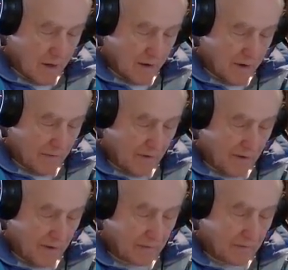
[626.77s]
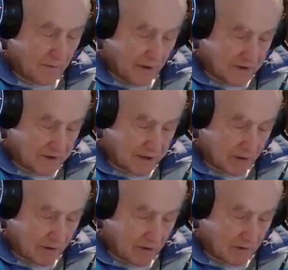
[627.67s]
and then the, the
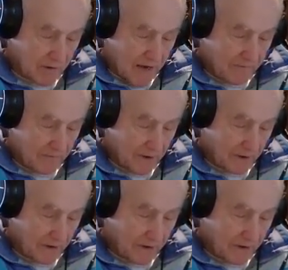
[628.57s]
hysterical laughing.